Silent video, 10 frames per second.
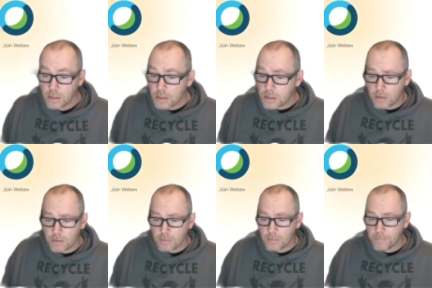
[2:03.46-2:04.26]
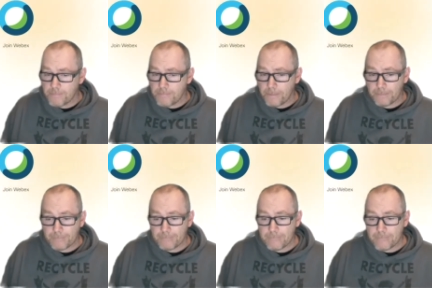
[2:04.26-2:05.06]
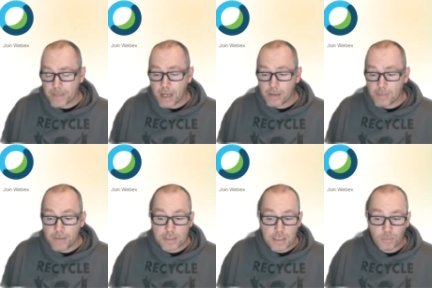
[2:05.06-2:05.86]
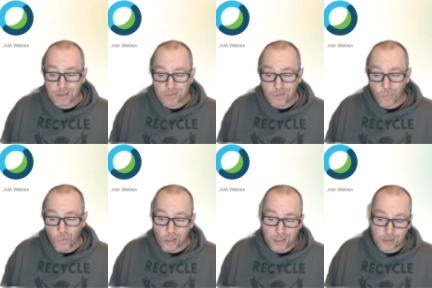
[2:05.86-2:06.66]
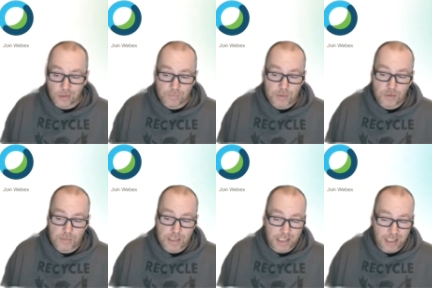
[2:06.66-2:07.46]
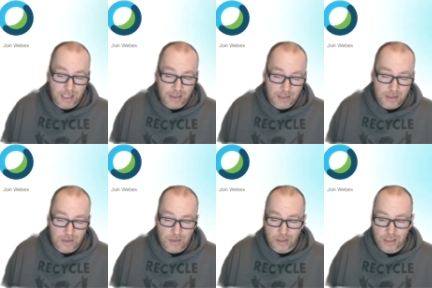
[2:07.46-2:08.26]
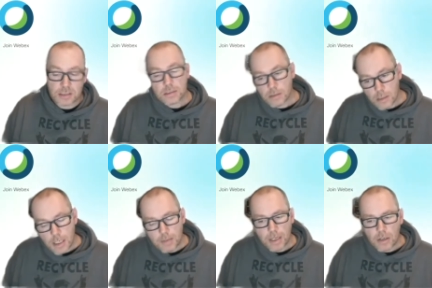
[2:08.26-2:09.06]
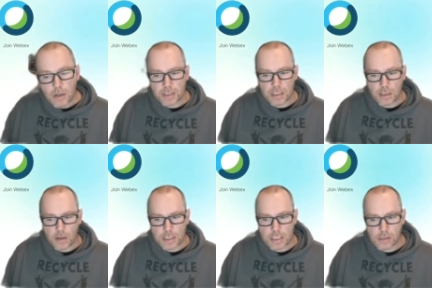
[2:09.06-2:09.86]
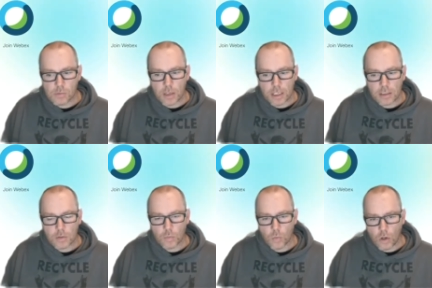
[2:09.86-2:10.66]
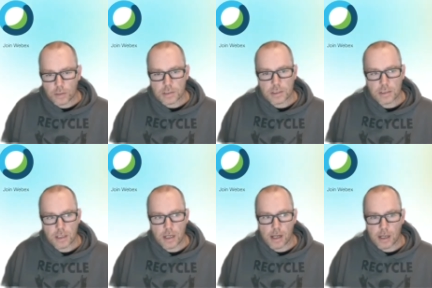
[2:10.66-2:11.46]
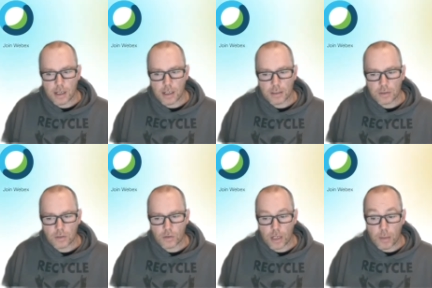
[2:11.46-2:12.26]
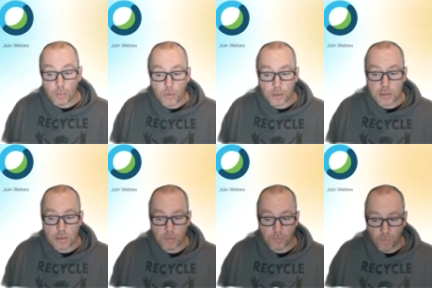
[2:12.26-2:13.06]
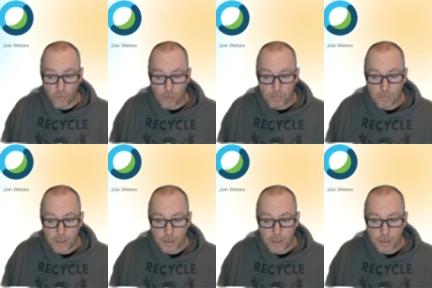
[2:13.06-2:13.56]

So having someone walk in the conference room, take it out of digital signage, it may not be the ideal way you want your endpoint to perform.